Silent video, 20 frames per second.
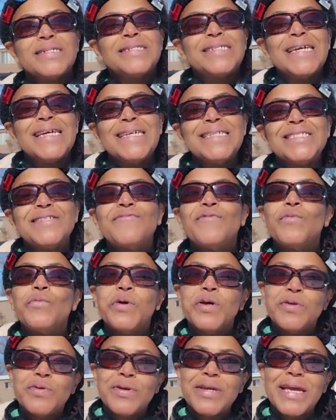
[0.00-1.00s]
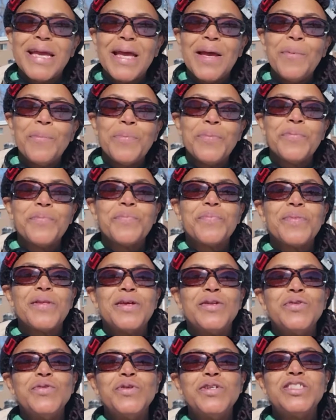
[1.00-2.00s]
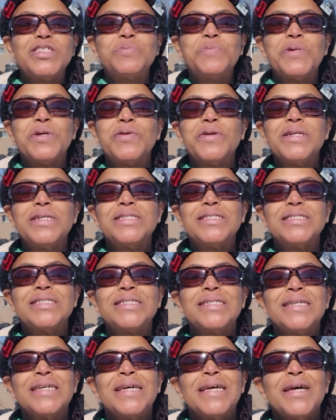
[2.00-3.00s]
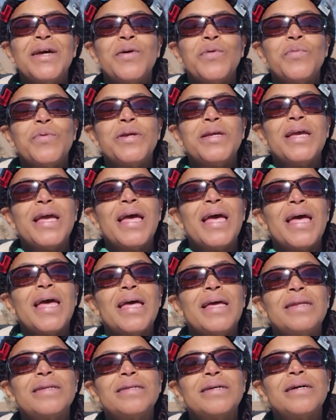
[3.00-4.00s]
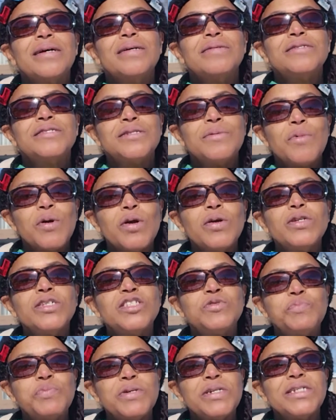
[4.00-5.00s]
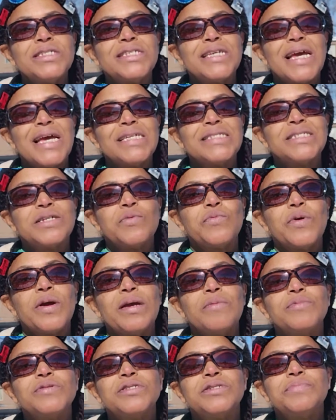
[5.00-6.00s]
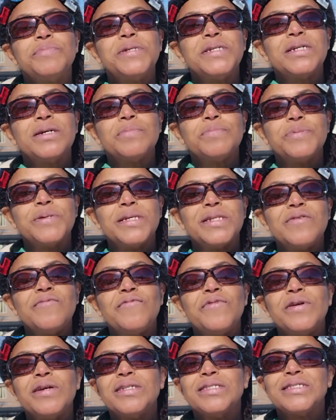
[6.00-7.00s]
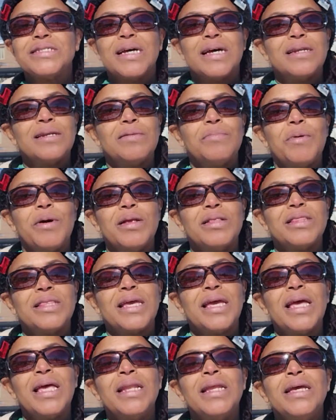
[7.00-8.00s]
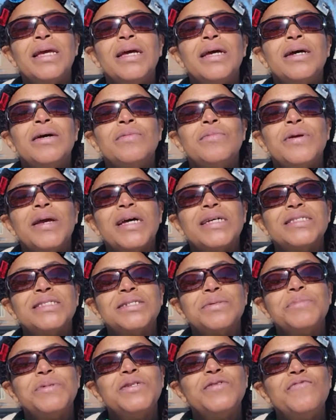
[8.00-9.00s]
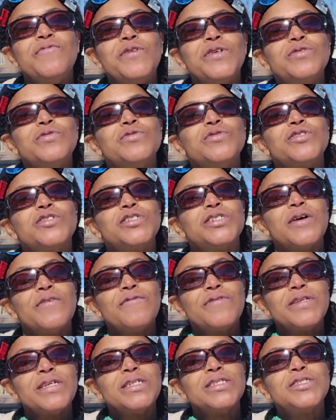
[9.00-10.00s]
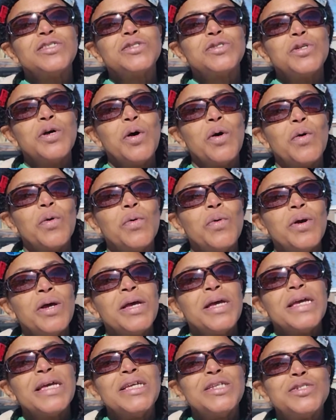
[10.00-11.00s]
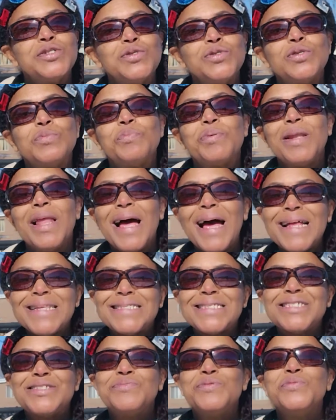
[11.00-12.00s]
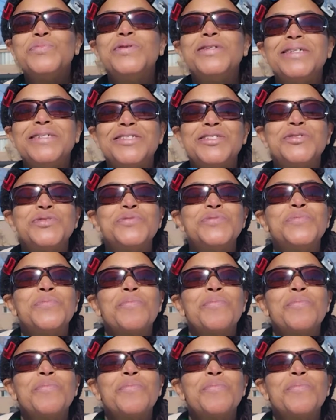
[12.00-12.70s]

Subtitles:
days of a winter camp, a new experience. We had some early spring tasks that were able to be completed. Very excited about that. We had some individuals shoveling snow into the plots because we wanted to